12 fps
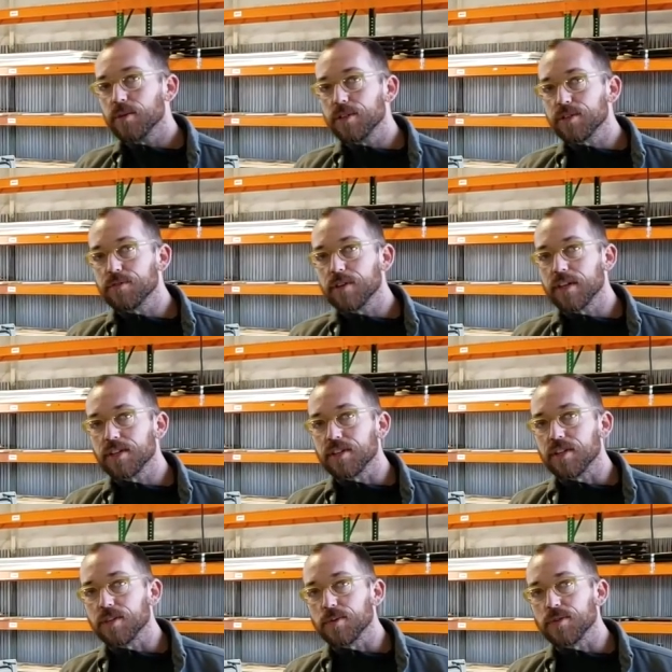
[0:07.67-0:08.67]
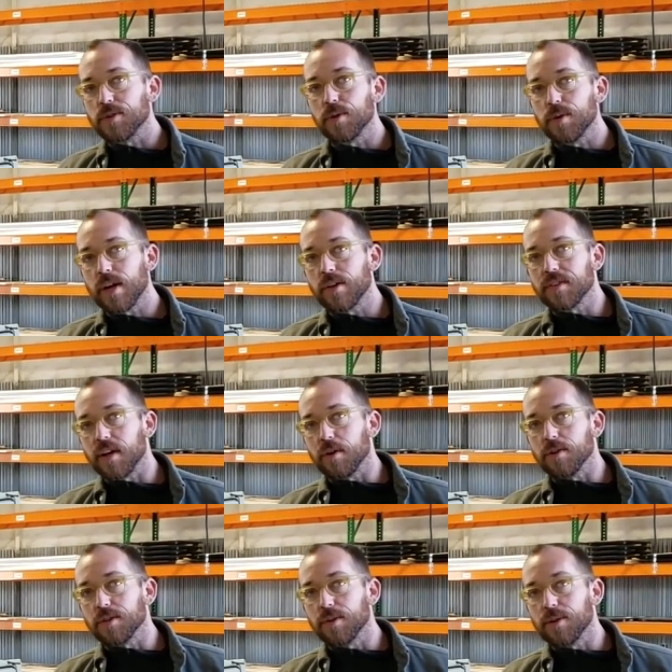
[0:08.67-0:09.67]
we just finished, and this one's going down to
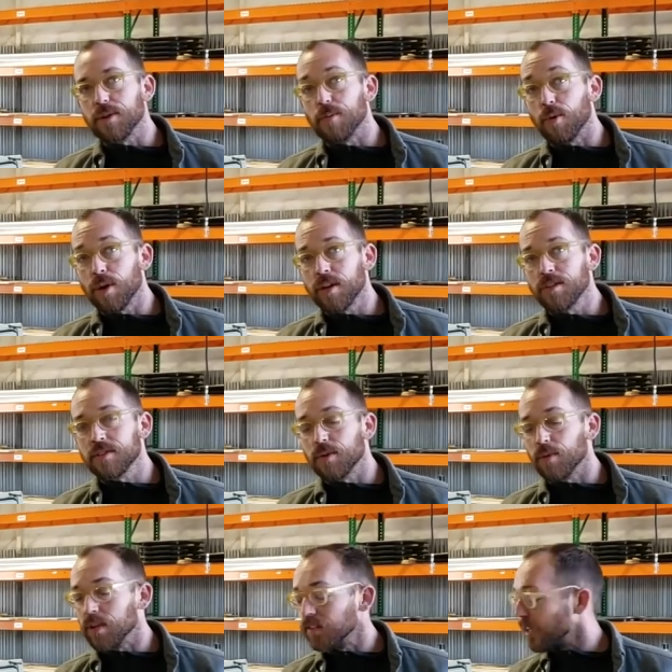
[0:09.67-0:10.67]
Arizona in the morning, so I wanted